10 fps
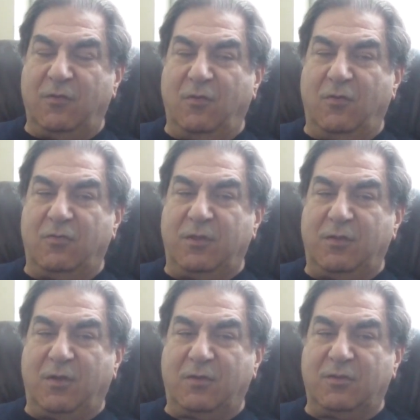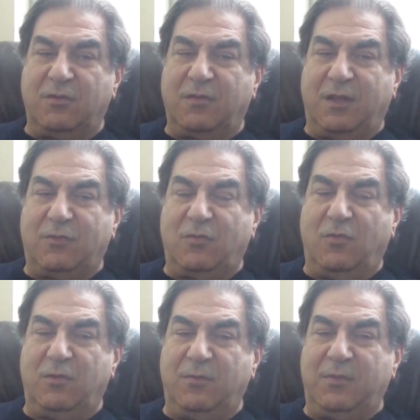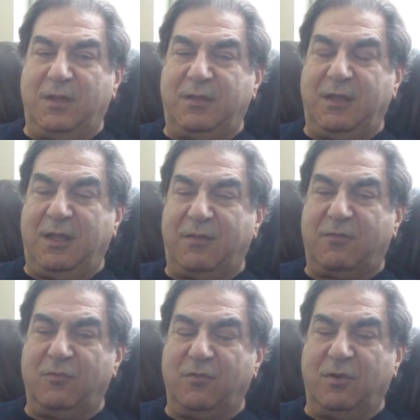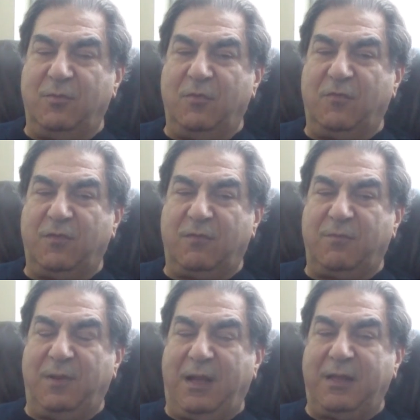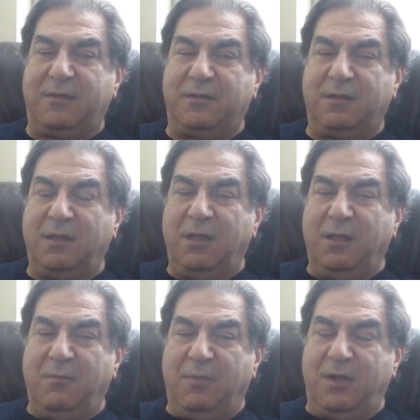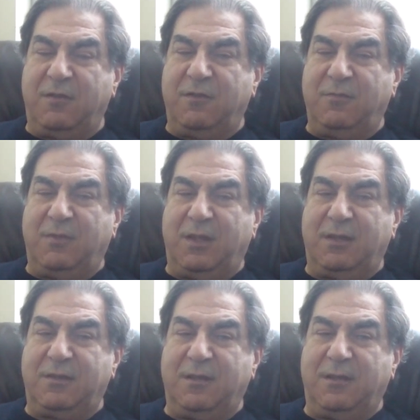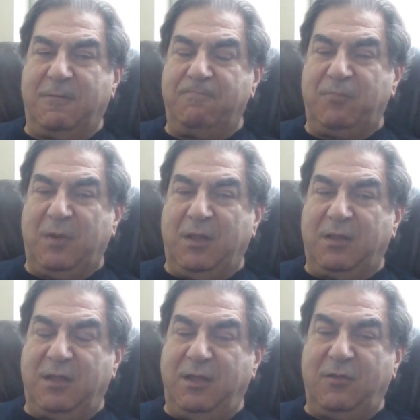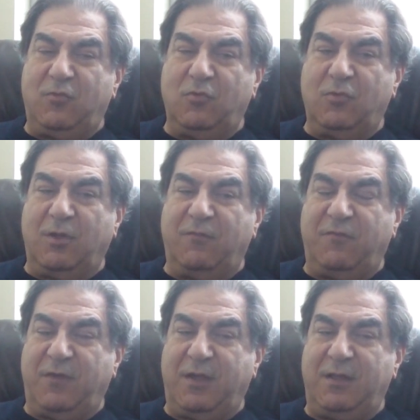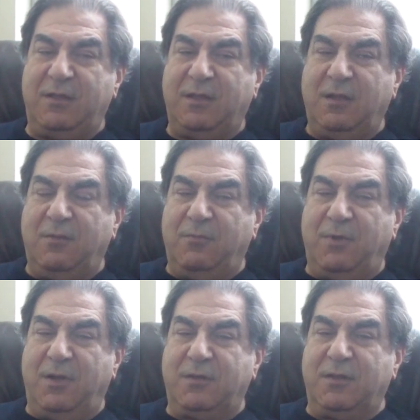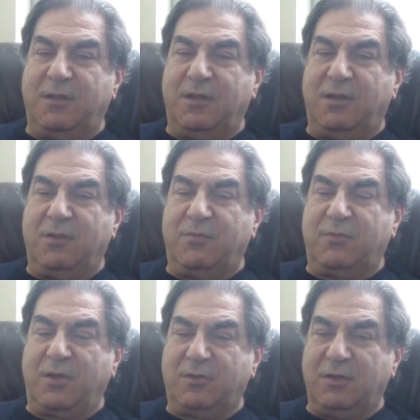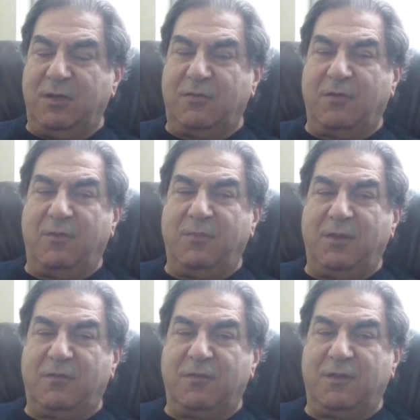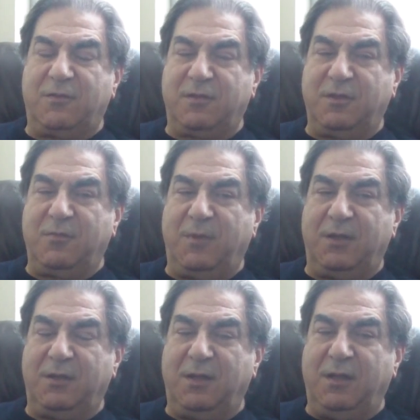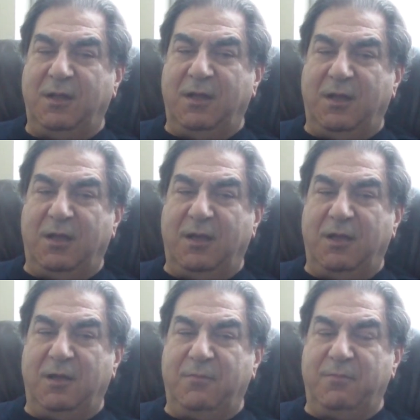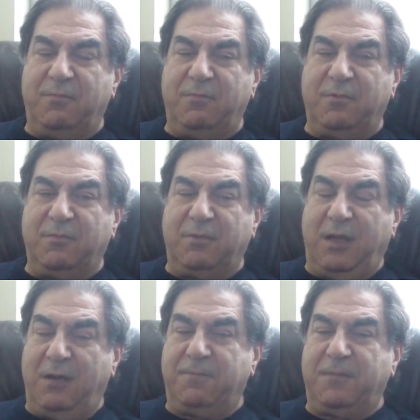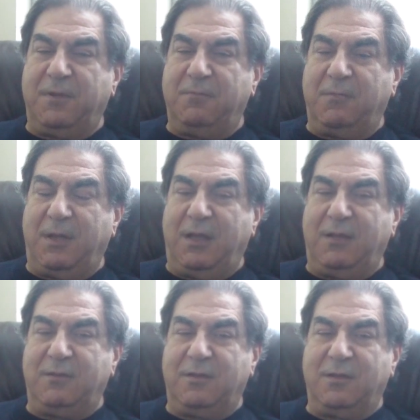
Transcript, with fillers: the doctors had told him that he has to remove his bladder. But it seemed that uh, Keytruda failed, but uh, Dr. Nizami's uh, treatment uh, helped him. And uh, I'm